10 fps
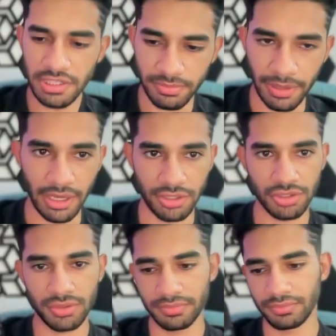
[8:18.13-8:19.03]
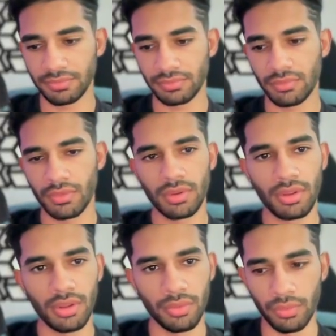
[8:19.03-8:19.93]
match,
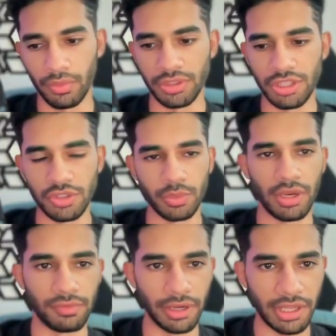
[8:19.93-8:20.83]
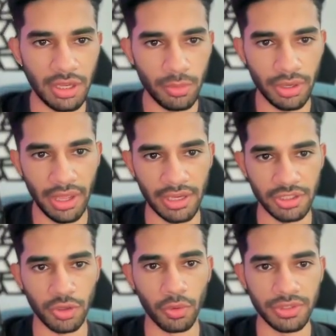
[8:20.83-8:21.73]
which is whenever a keyword
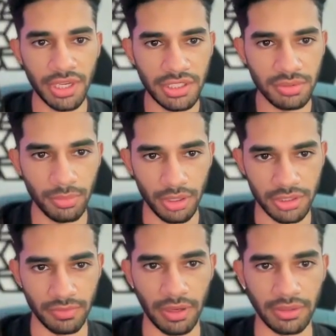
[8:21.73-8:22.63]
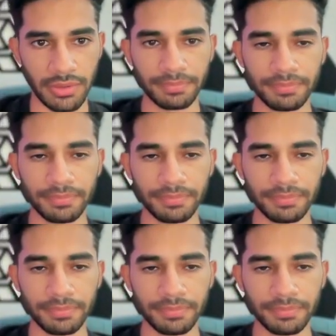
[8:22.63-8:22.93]
has quotation marks around it.